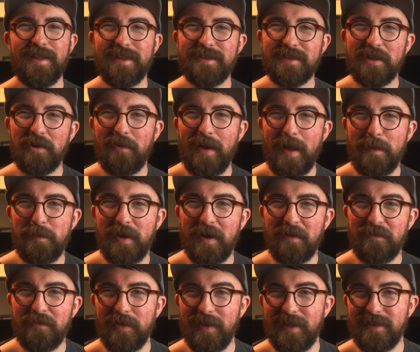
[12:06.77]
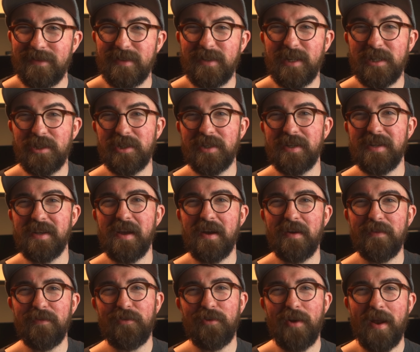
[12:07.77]
That's gonna wrap it up for this edition
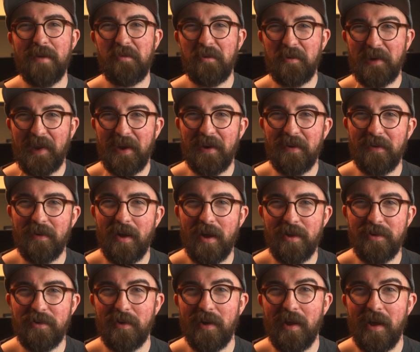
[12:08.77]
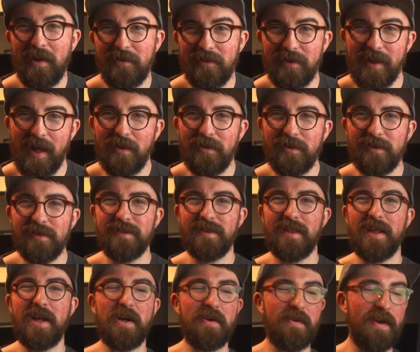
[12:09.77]
of Travel Gear Under $100
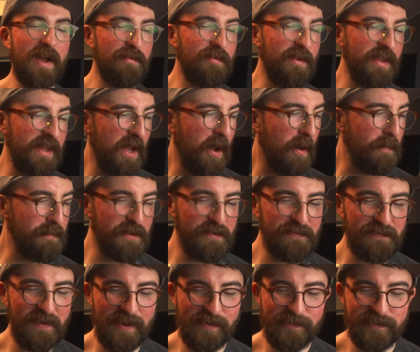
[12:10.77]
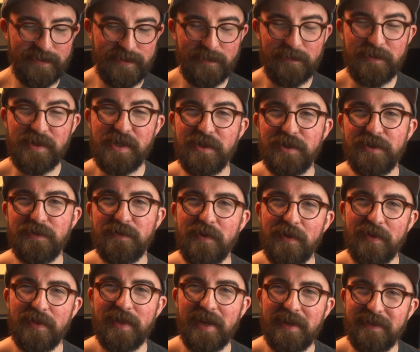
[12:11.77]
though. I really hoped you found some
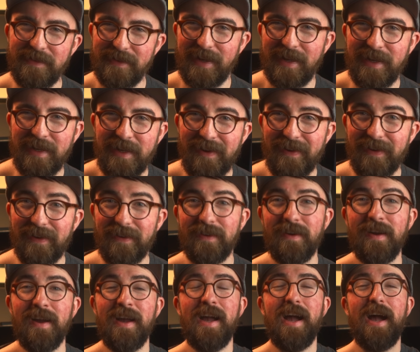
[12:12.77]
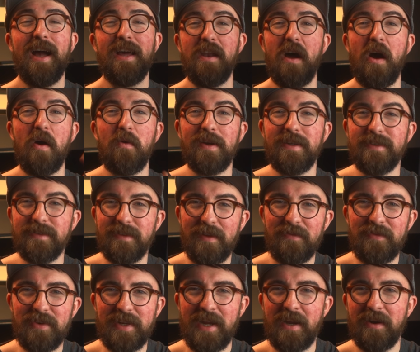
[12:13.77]
useful things in here. I'd always
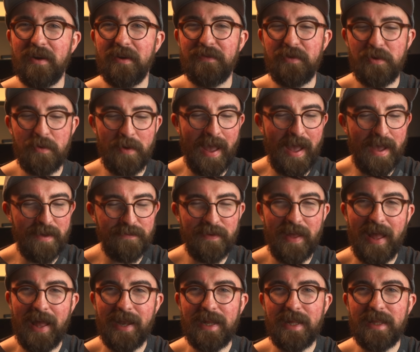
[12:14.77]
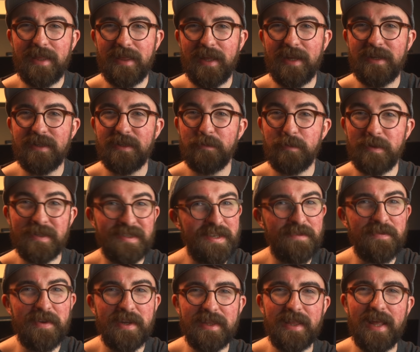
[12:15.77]
love to hear if you have anything
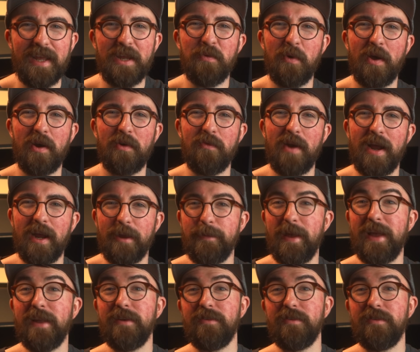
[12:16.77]
specific that you wanna recommend